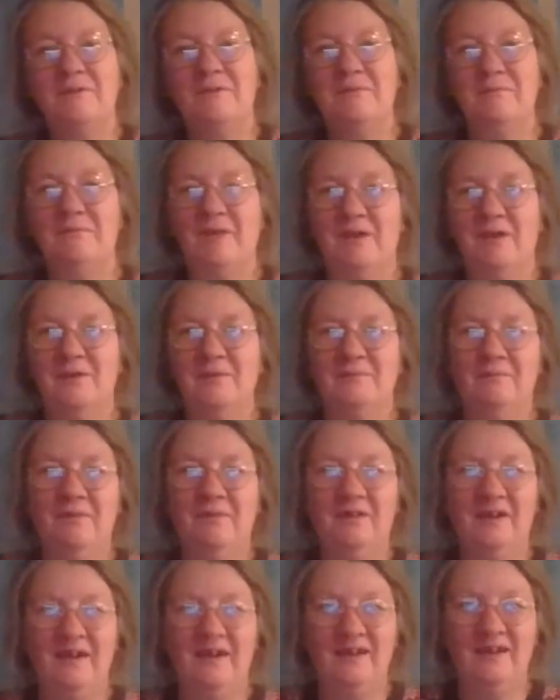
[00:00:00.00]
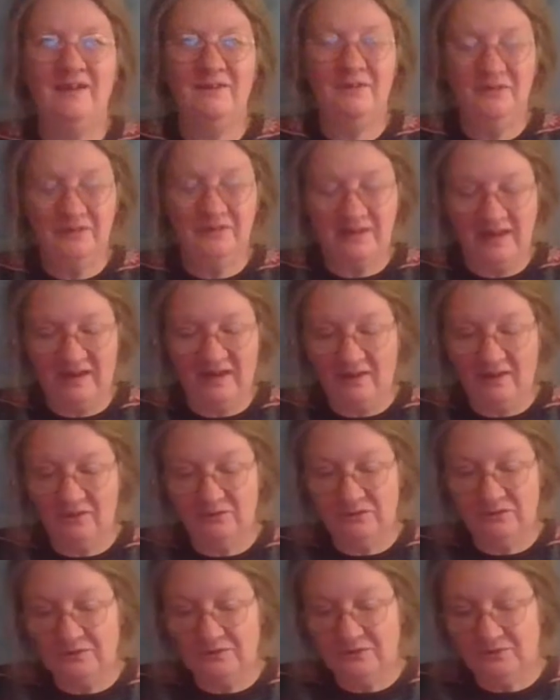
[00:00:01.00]
but I learned how
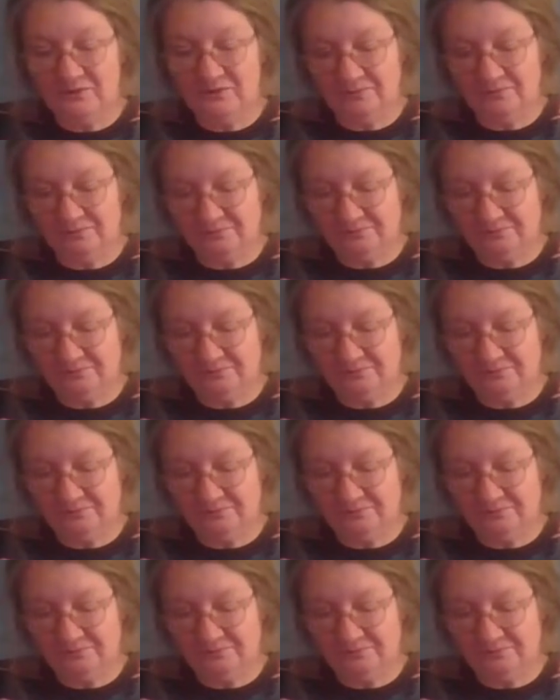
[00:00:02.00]
to